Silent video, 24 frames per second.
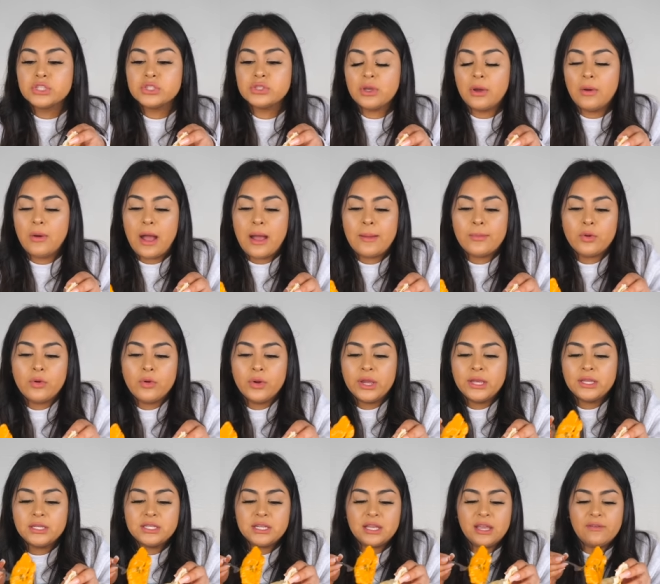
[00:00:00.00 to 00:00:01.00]
So I'm
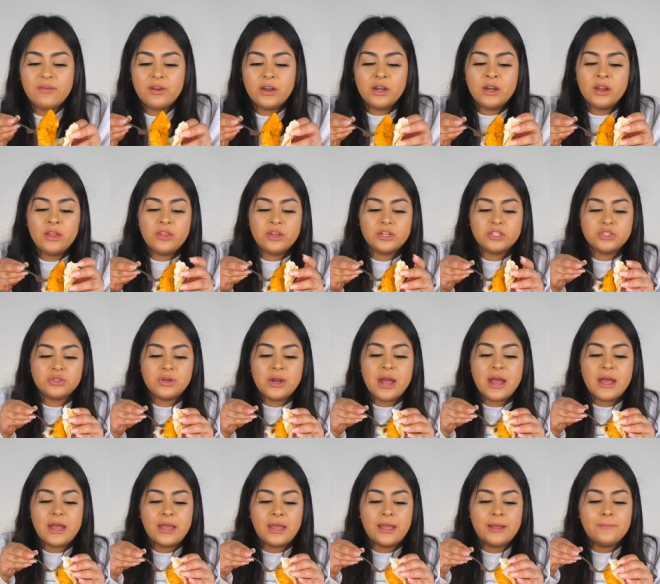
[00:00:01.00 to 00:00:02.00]
going to give it another
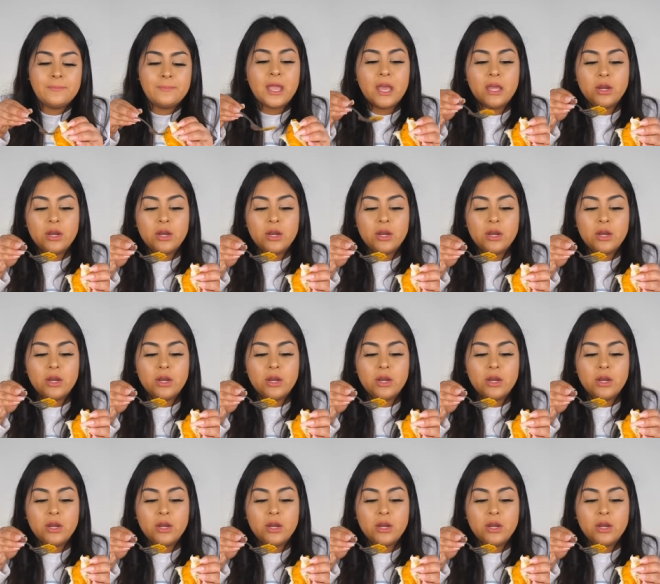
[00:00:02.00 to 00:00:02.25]
try